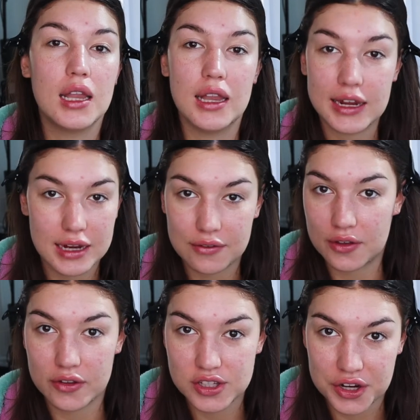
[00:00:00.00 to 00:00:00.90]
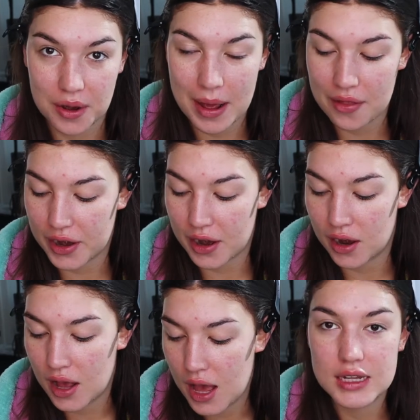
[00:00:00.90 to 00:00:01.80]
Like every other serum out
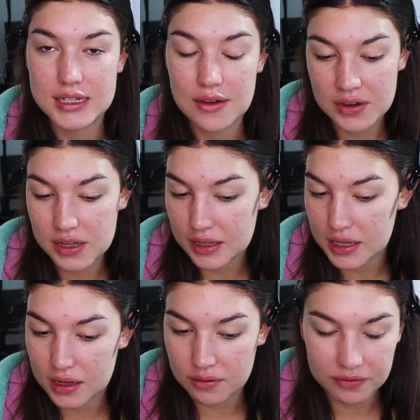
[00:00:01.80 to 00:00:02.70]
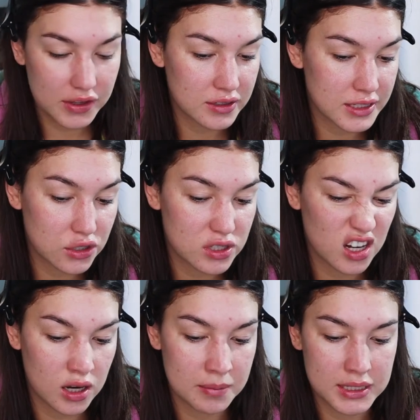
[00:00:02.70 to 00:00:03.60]
there, it definitely feels
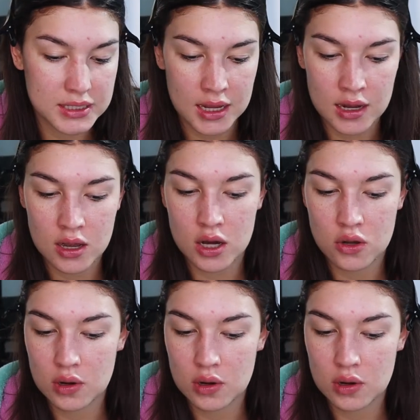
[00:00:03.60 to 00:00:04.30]
interesting on my skin.